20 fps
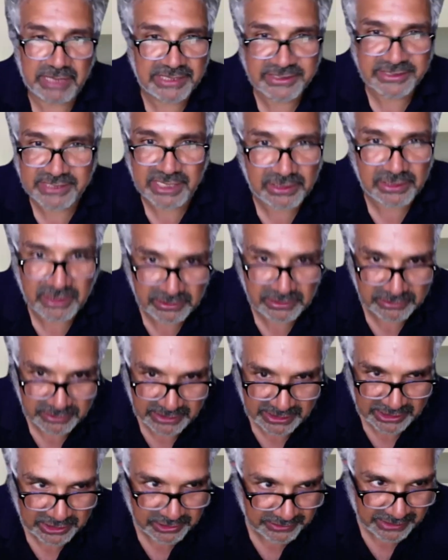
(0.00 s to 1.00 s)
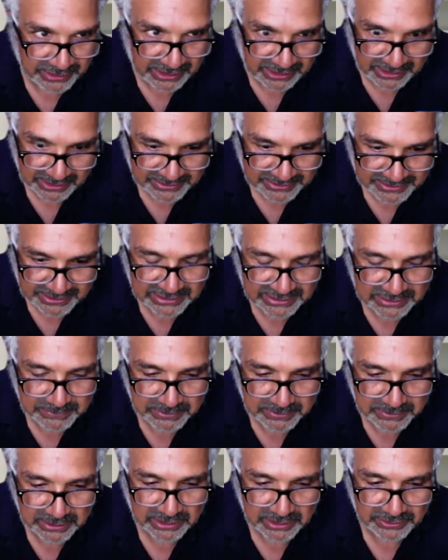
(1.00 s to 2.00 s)
and I echo that
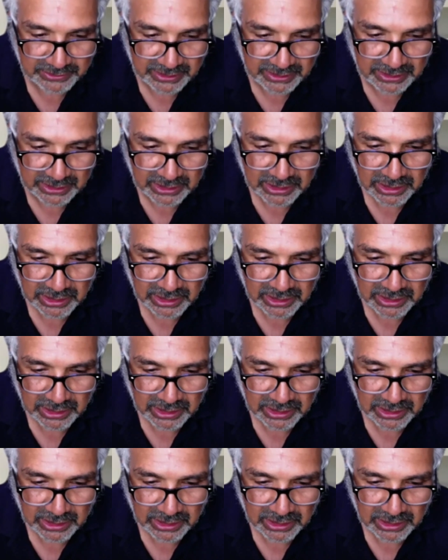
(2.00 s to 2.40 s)
sentiment. I think